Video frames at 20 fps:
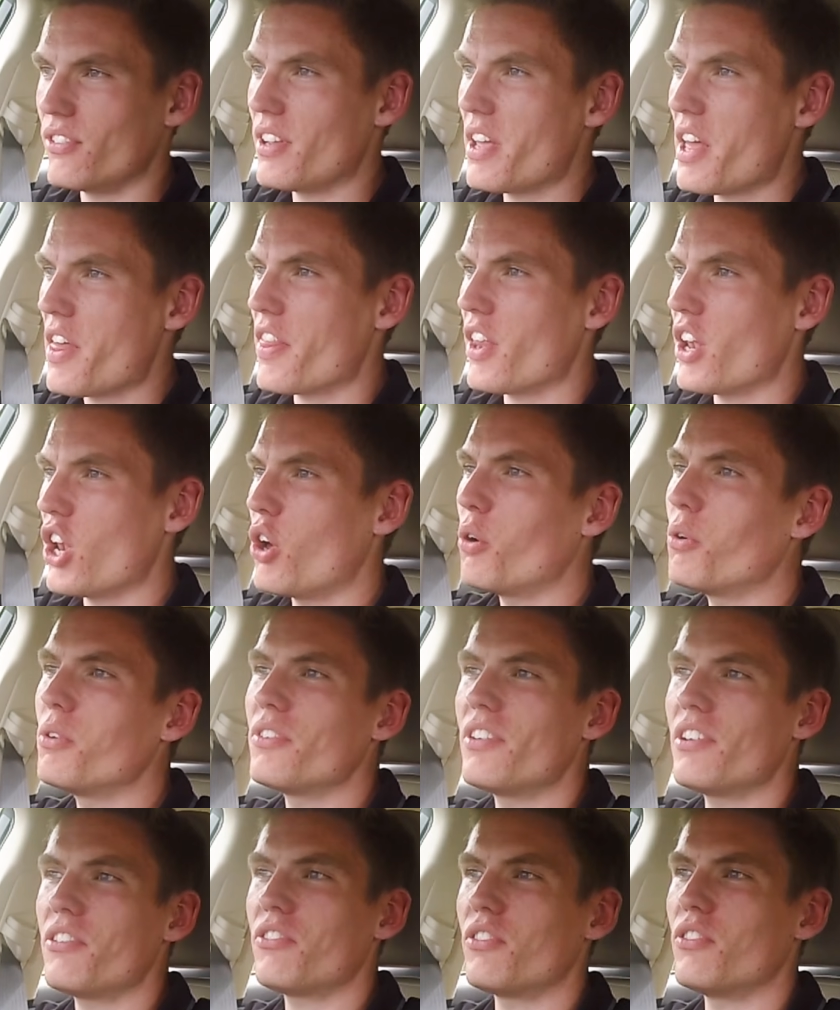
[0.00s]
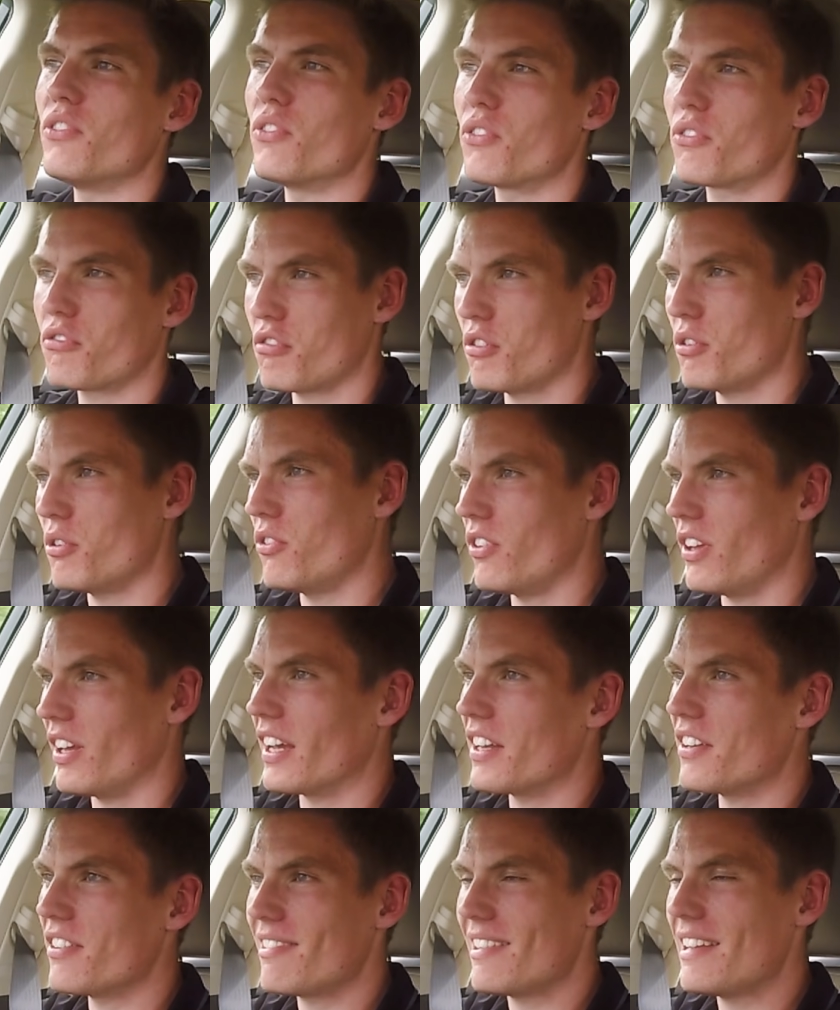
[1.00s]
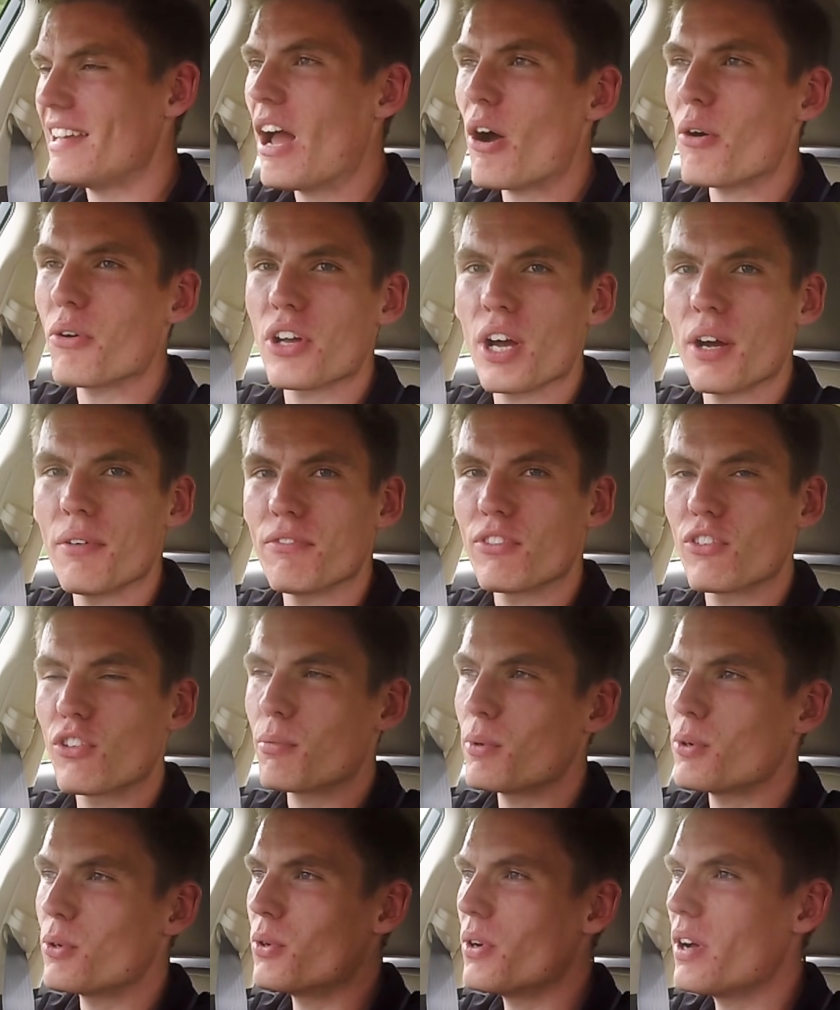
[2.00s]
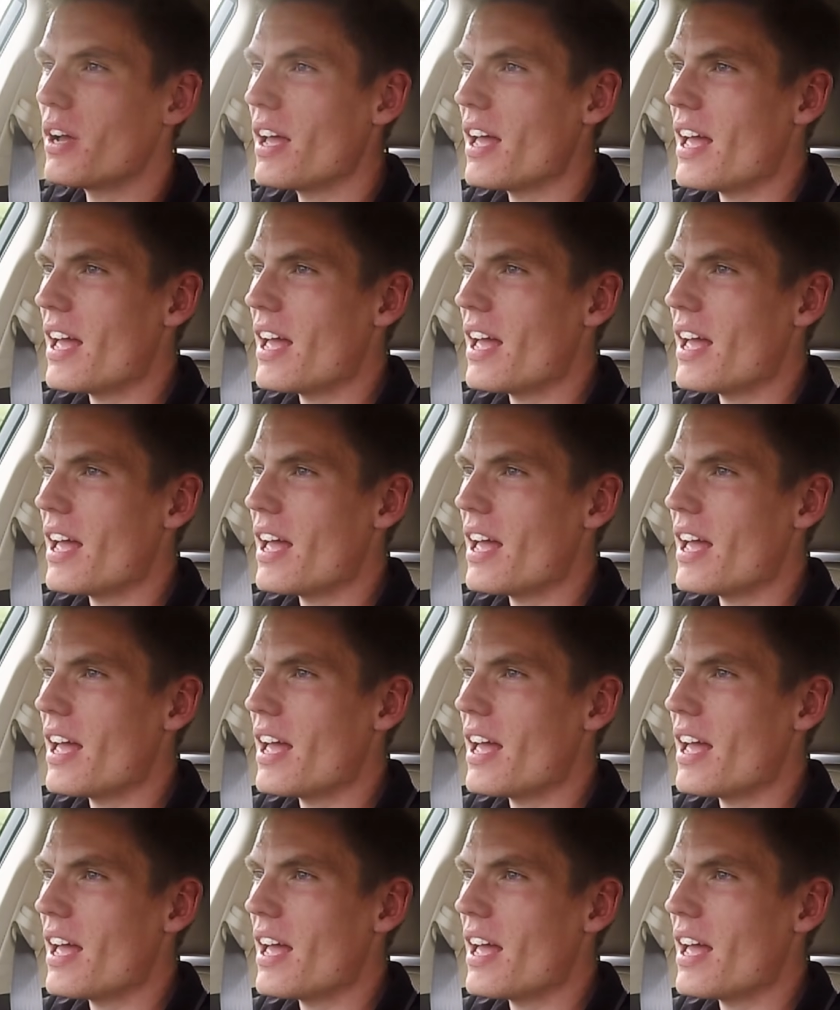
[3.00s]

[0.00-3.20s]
the long distance cruising, and see how comfortable